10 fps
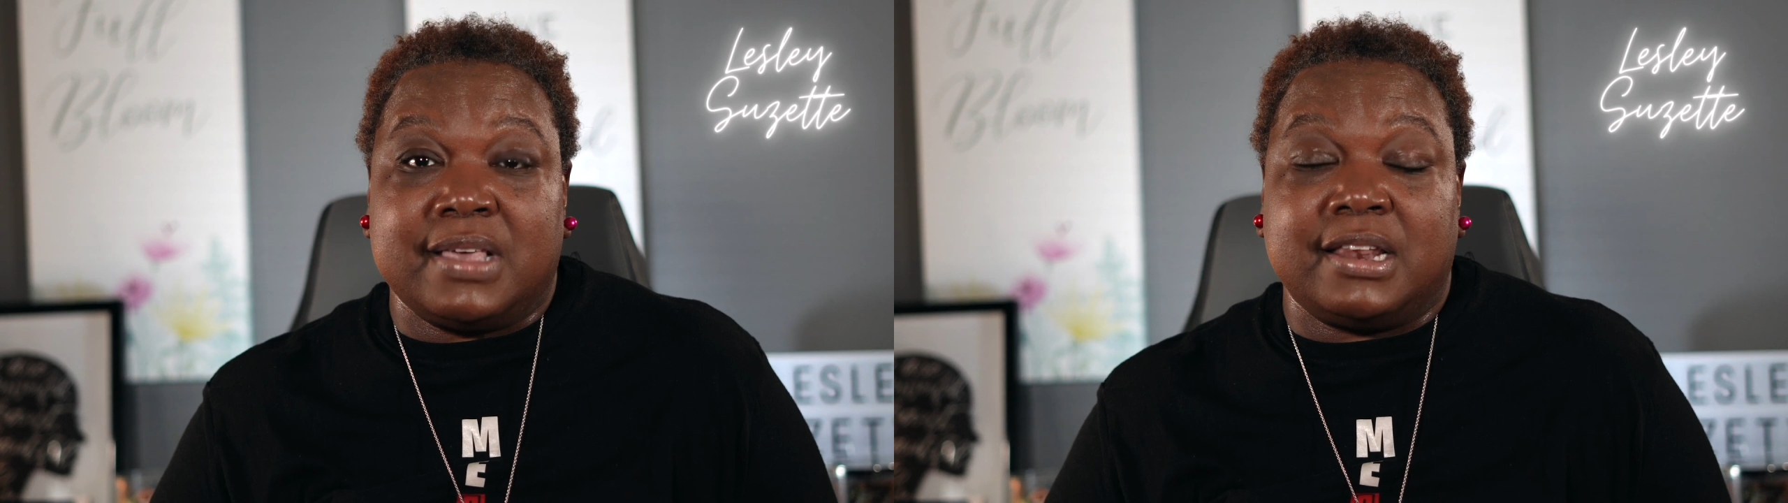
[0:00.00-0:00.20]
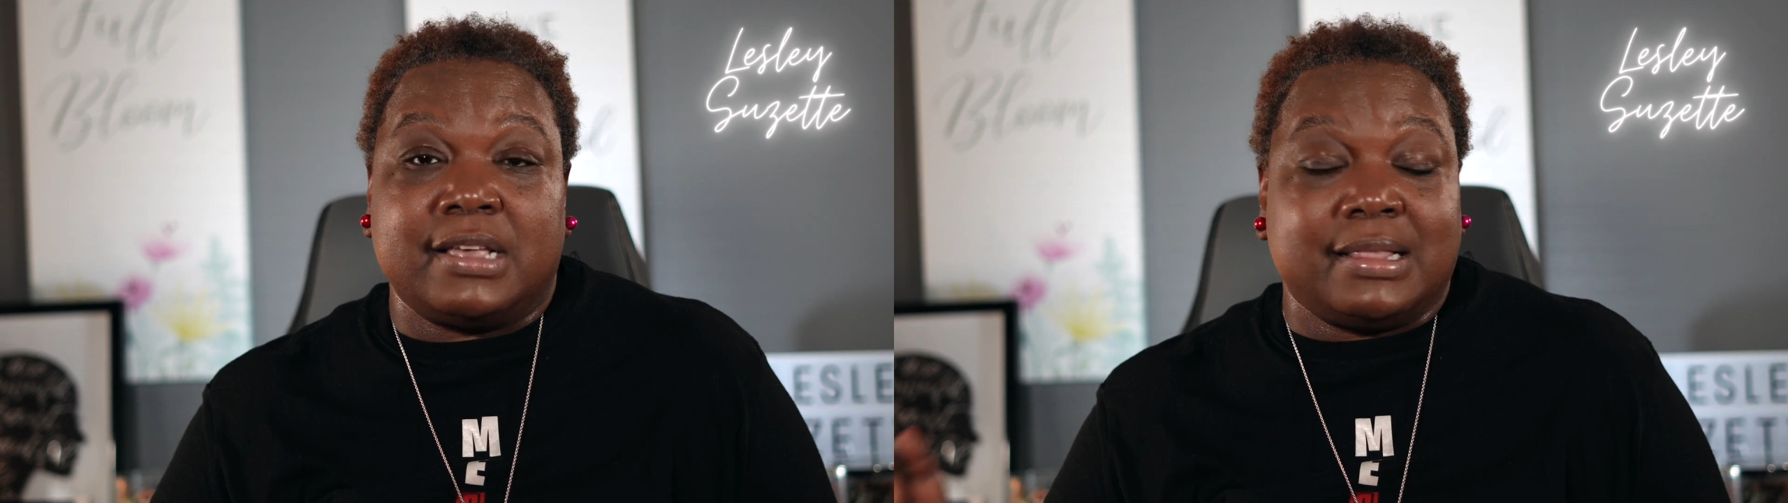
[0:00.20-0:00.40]

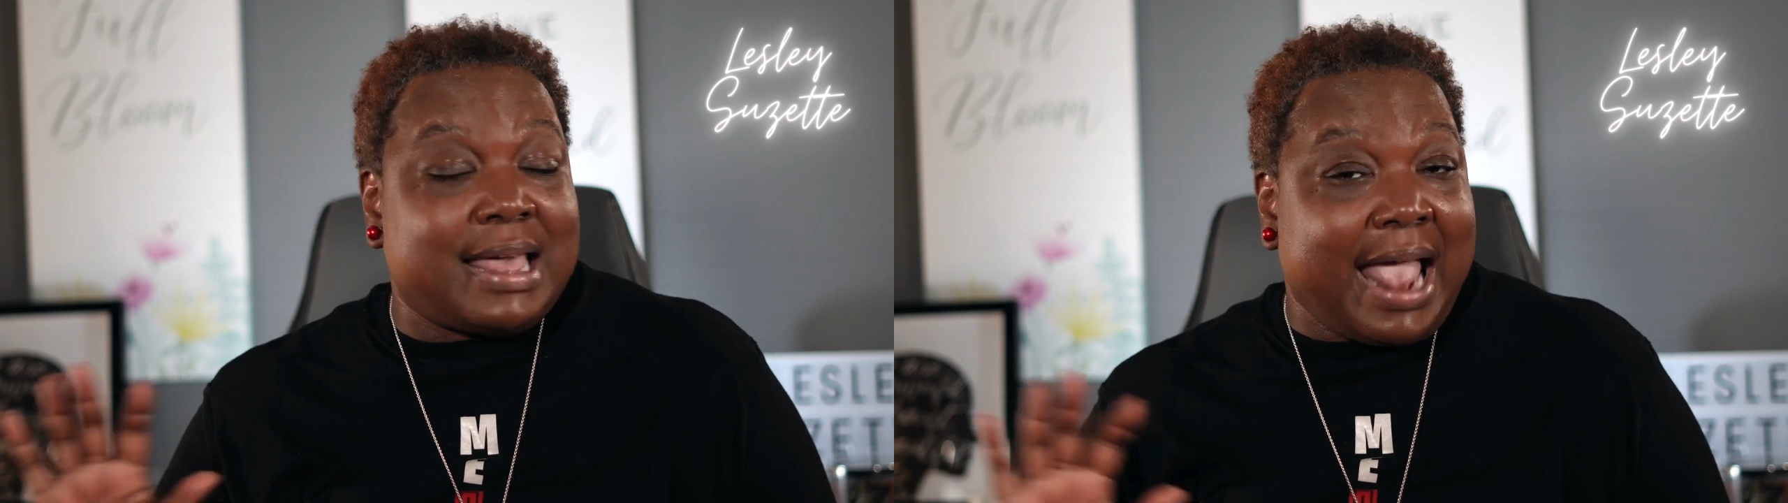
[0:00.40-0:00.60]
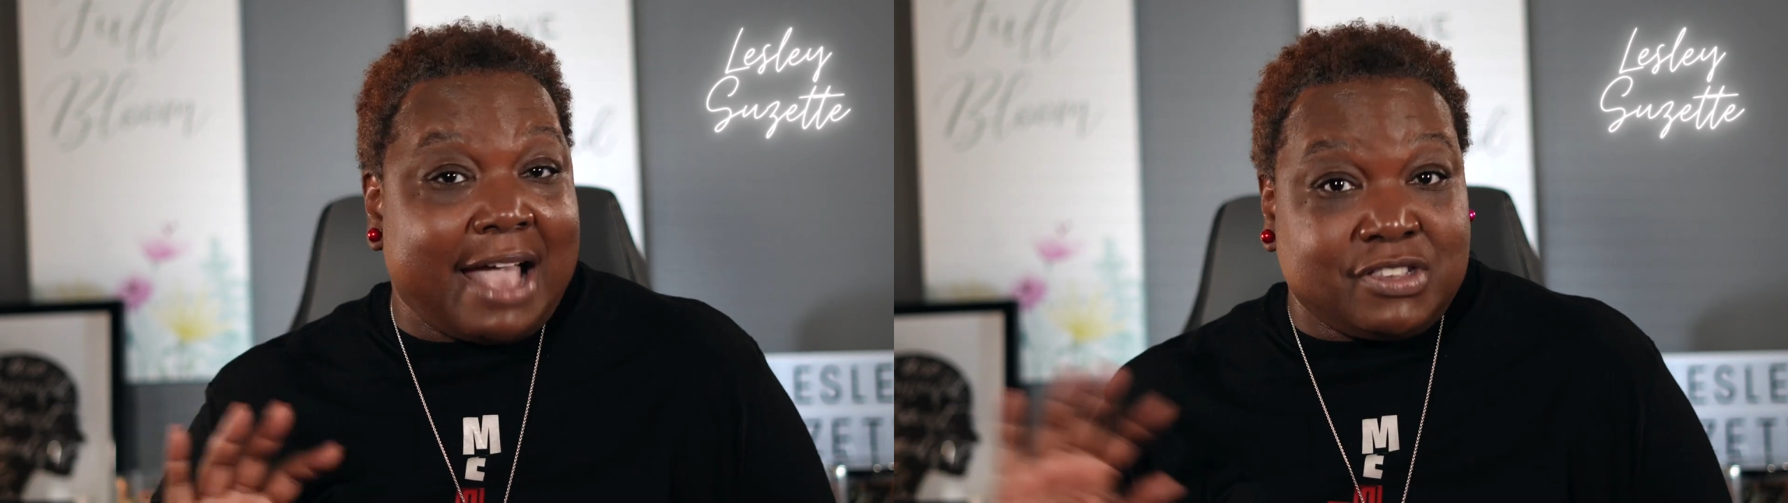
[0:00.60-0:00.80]

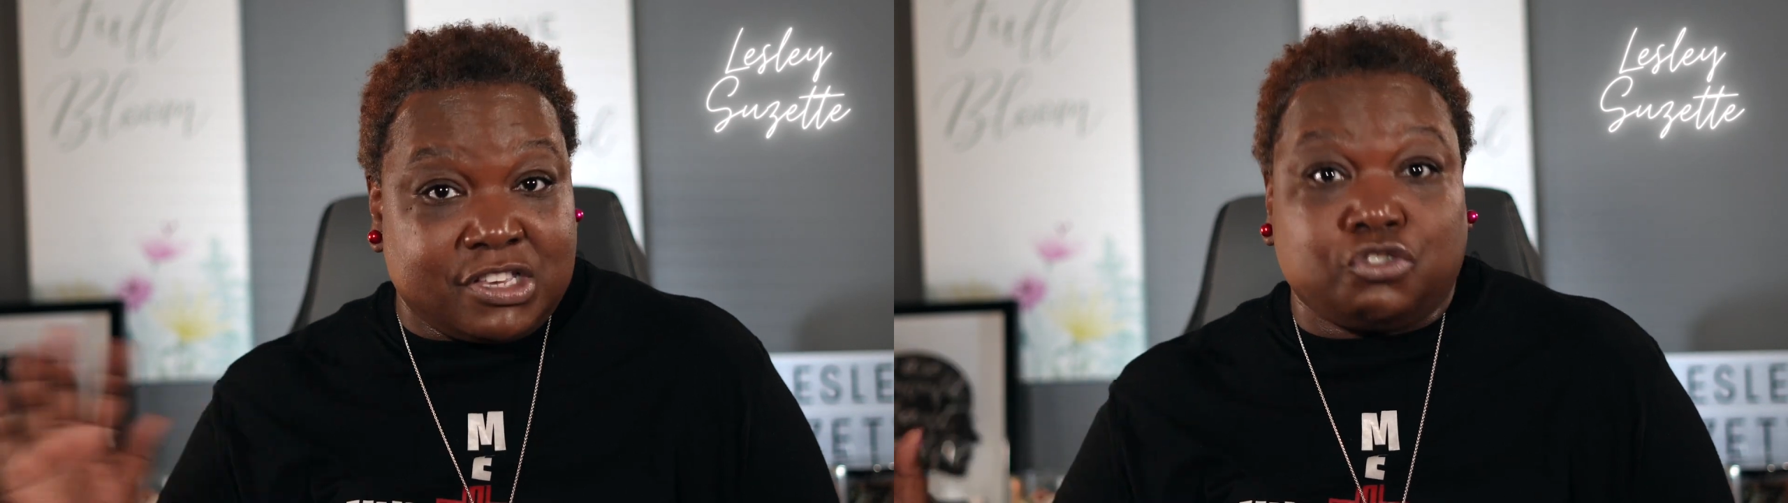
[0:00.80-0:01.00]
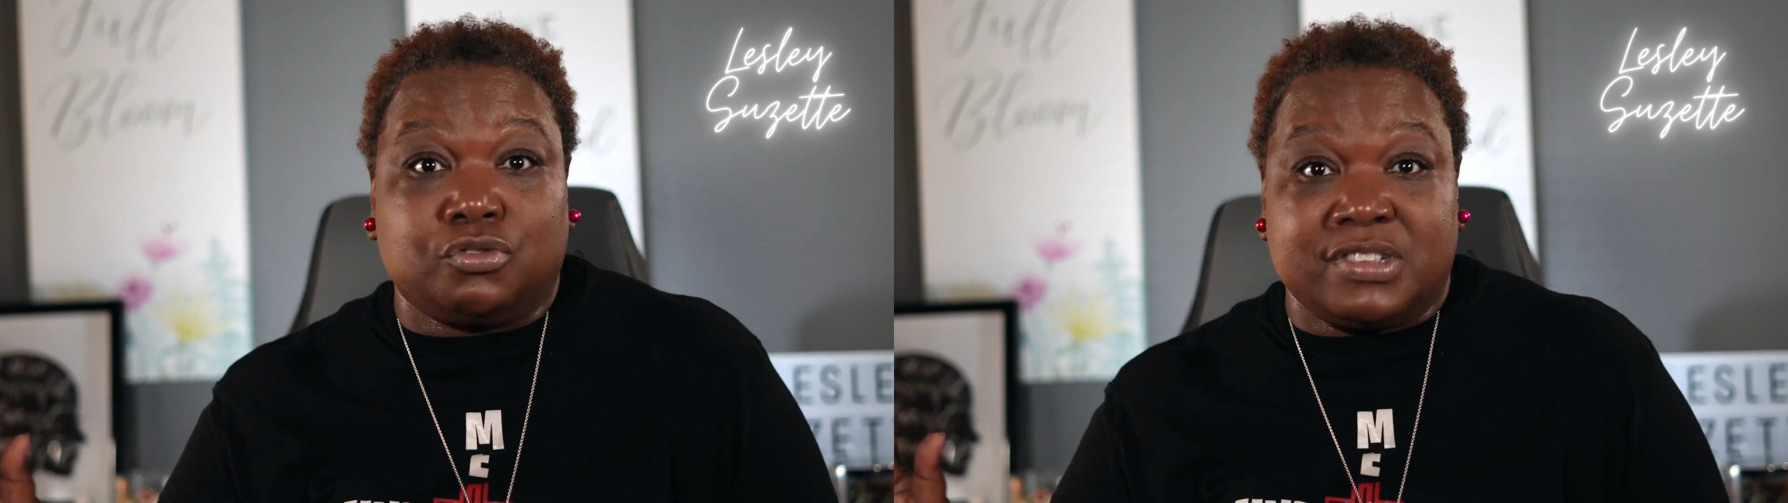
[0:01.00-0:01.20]
that have
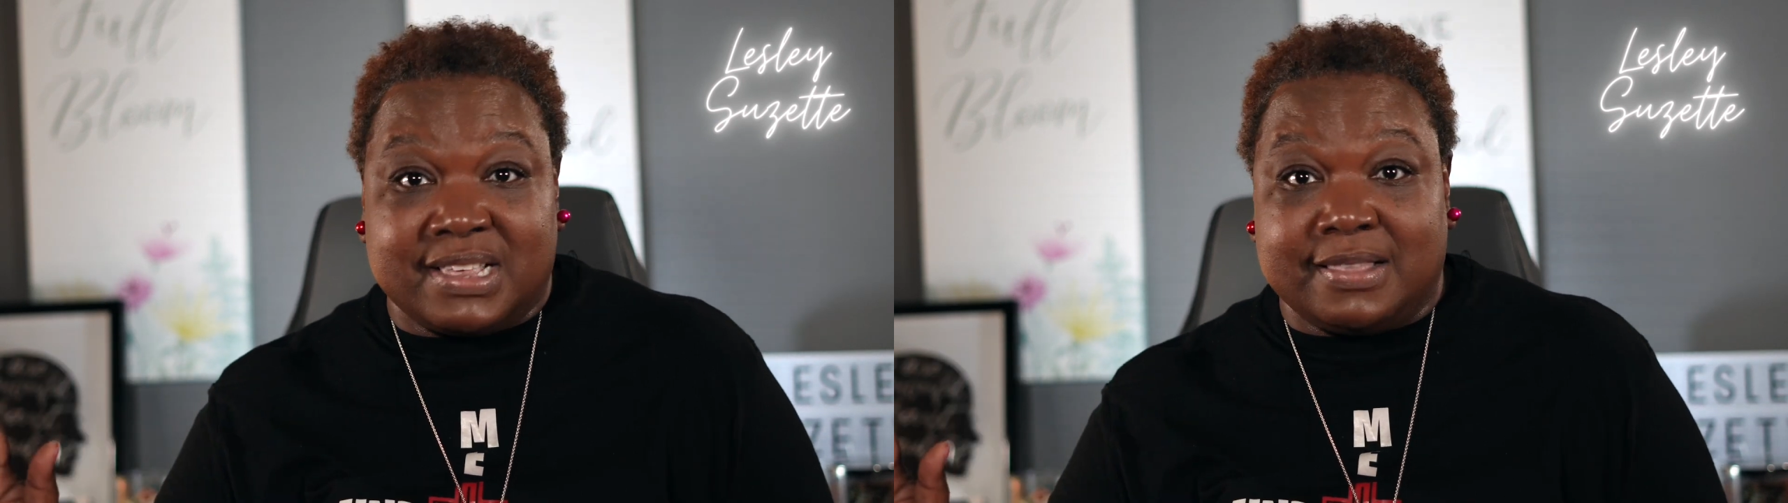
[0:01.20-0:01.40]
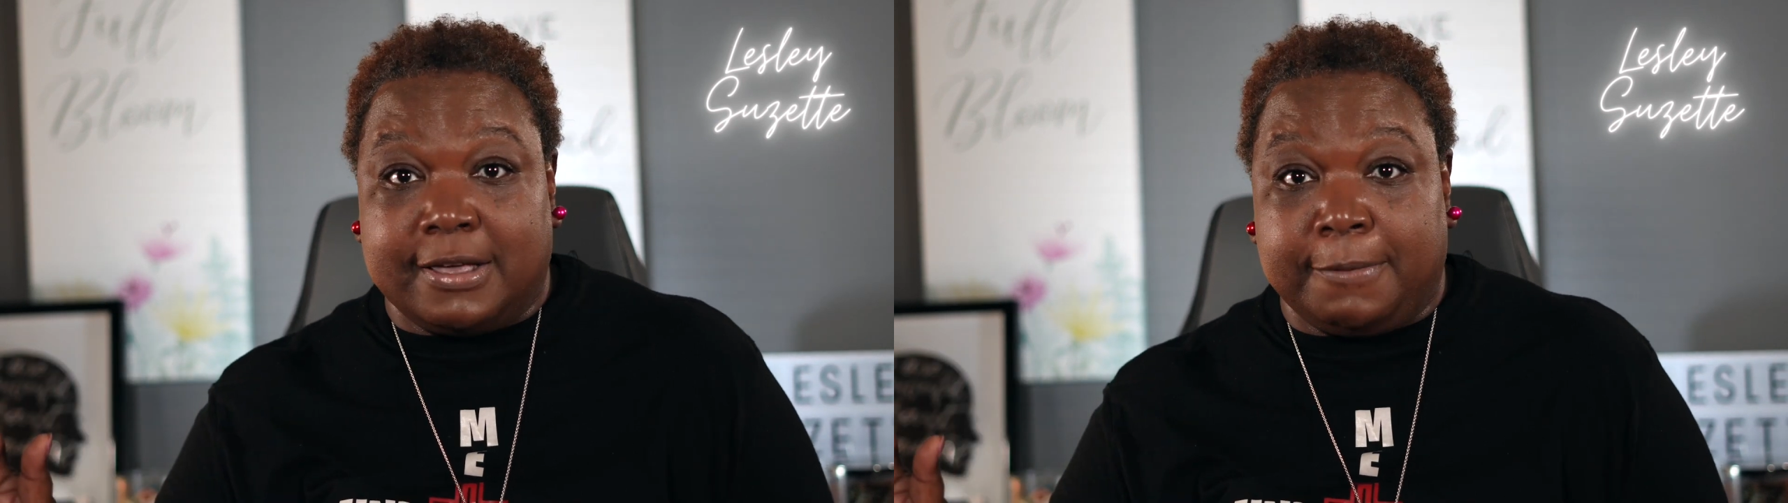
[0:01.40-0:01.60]
citrus
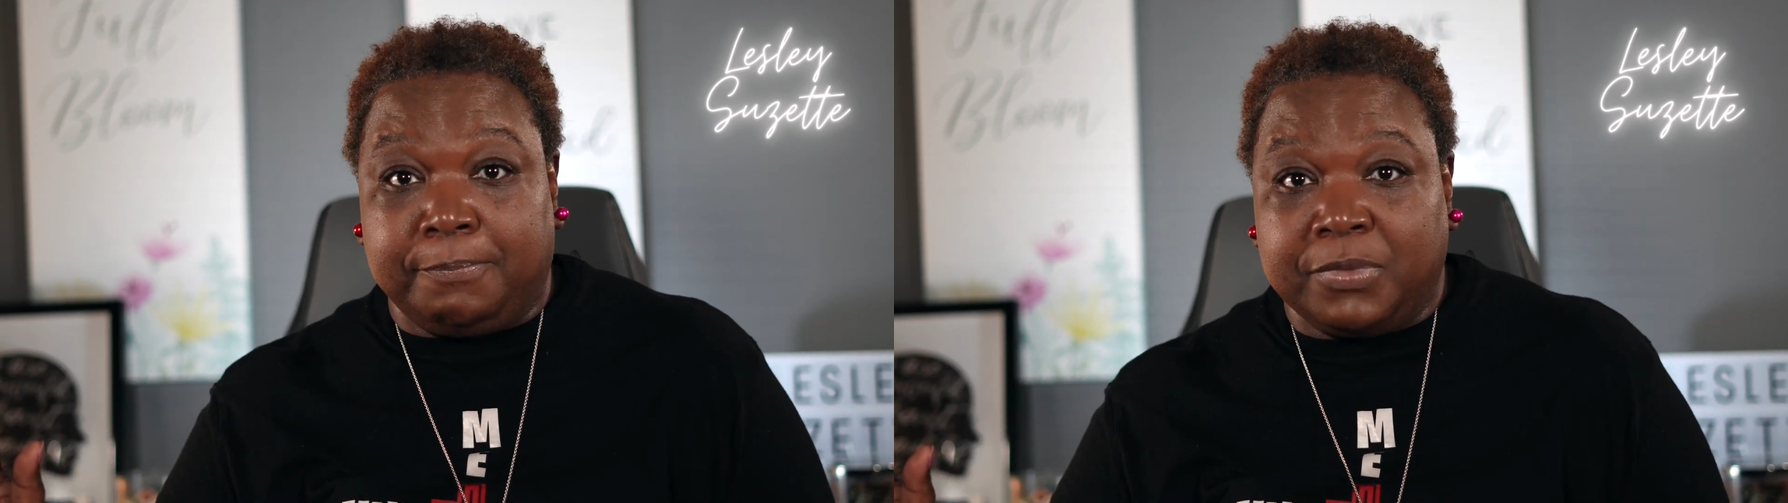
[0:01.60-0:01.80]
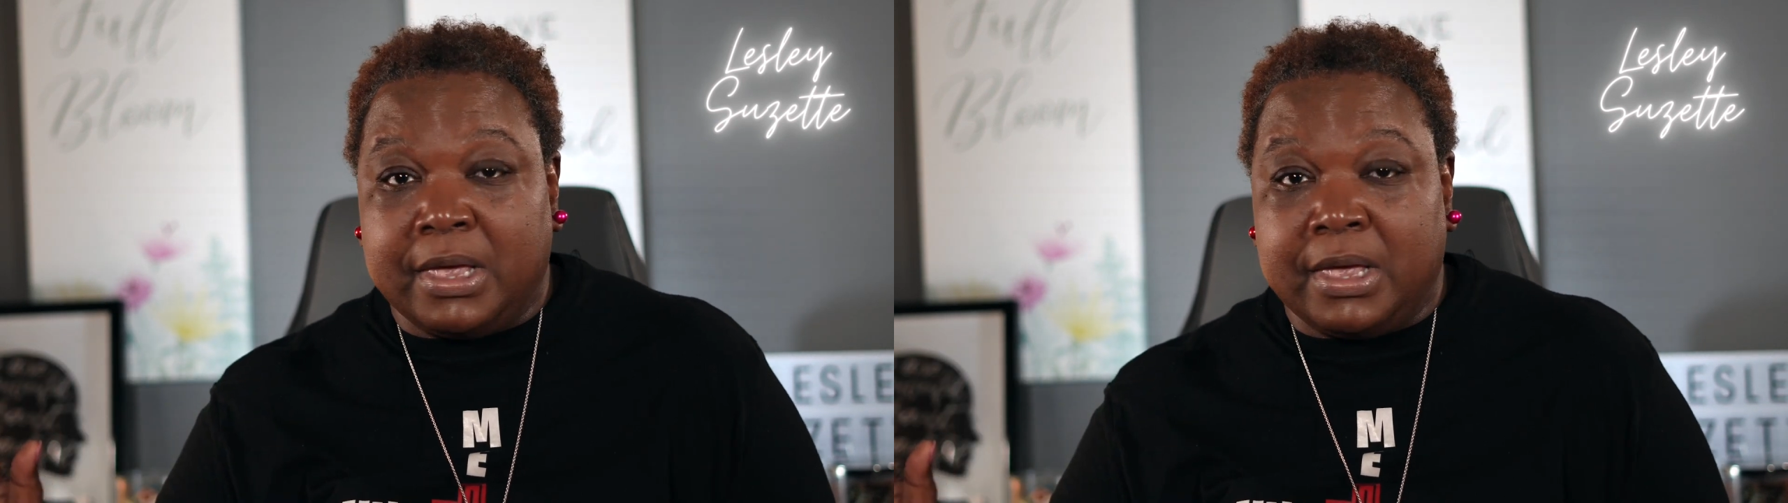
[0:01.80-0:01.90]
in them